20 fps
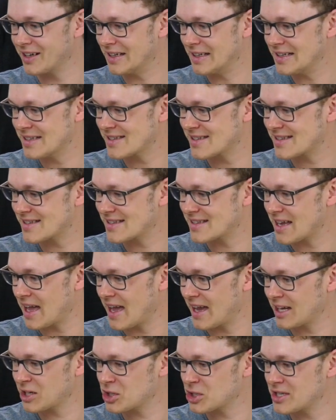It's
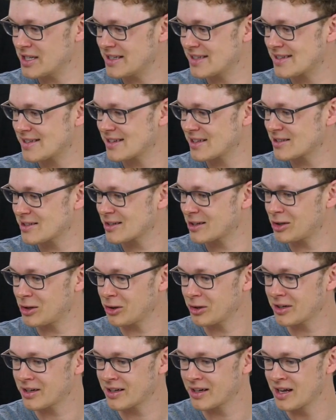actually 6
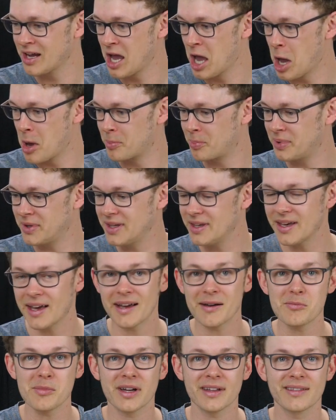o'clock
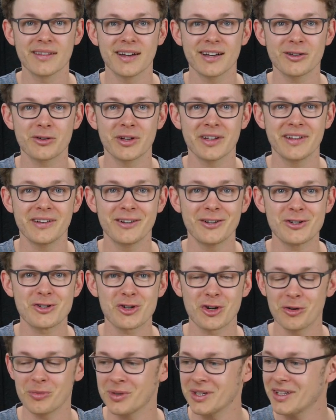p.m. at night right here in
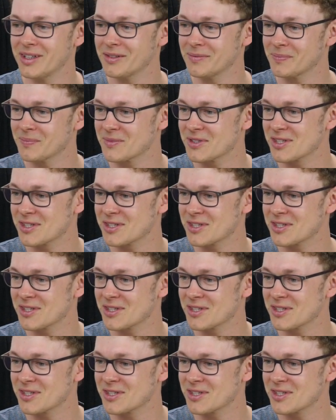Germany.